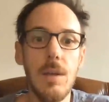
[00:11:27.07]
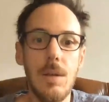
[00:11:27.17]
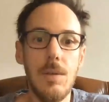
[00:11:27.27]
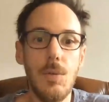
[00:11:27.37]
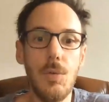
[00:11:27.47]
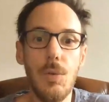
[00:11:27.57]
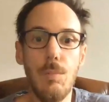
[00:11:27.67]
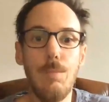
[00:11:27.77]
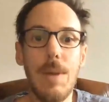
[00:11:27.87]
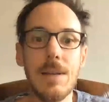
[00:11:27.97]
it's also a
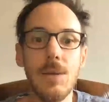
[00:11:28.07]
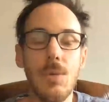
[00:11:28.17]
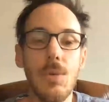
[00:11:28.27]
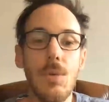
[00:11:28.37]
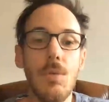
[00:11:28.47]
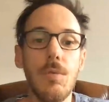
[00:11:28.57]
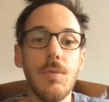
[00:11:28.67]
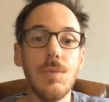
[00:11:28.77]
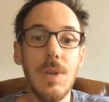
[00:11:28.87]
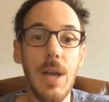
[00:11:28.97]
matter of
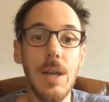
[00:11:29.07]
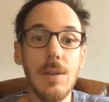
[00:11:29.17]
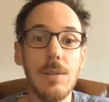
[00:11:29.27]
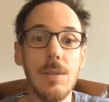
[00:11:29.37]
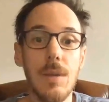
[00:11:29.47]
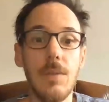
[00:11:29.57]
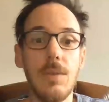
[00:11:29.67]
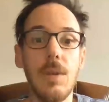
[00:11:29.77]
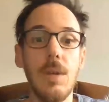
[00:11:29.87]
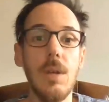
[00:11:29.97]
taste,
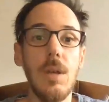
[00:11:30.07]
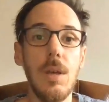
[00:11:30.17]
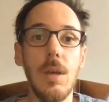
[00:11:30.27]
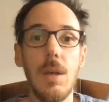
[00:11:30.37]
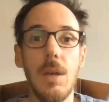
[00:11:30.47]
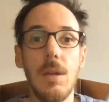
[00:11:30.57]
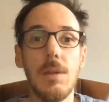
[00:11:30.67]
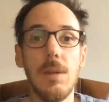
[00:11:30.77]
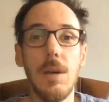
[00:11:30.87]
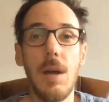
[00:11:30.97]
and
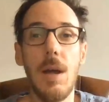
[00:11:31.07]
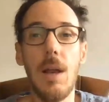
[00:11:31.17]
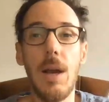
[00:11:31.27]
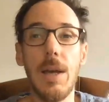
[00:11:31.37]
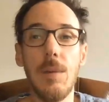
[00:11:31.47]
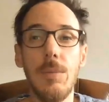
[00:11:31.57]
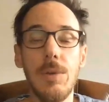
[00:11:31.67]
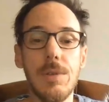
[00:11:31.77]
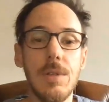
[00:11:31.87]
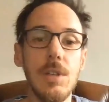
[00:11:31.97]
it's like a
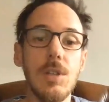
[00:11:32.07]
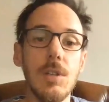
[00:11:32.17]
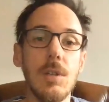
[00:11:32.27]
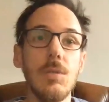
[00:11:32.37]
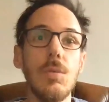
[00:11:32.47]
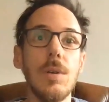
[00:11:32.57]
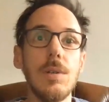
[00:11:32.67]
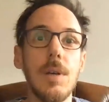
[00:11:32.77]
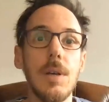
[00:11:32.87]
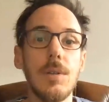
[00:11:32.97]
musician who
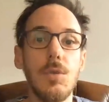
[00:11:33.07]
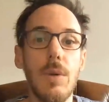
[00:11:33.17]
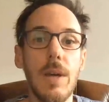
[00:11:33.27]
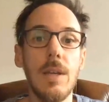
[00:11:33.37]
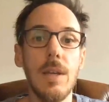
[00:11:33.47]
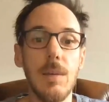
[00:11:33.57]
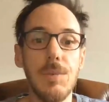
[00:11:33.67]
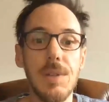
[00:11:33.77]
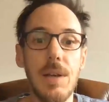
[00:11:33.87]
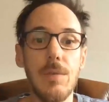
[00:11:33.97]
is training
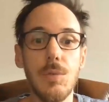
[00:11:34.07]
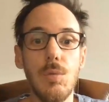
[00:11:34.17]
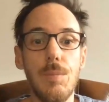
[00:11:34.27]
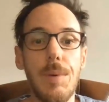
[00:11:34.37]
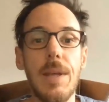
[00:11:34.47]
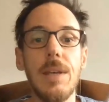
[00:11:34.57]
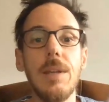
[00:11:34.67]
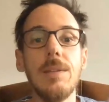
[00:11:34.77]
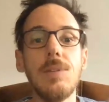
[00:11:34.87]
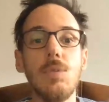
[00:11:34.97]
himself to play an
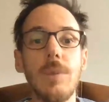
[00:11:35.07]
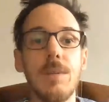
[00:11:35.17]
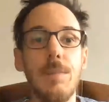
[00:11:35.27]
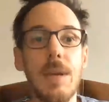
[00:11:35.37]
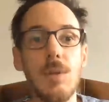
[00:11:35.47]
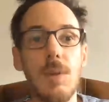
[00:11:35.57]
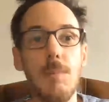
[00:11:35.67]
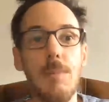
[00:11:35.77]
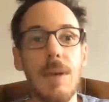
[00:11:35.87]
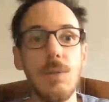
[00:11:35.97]
instrument better
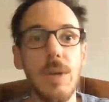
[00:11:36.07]
and better.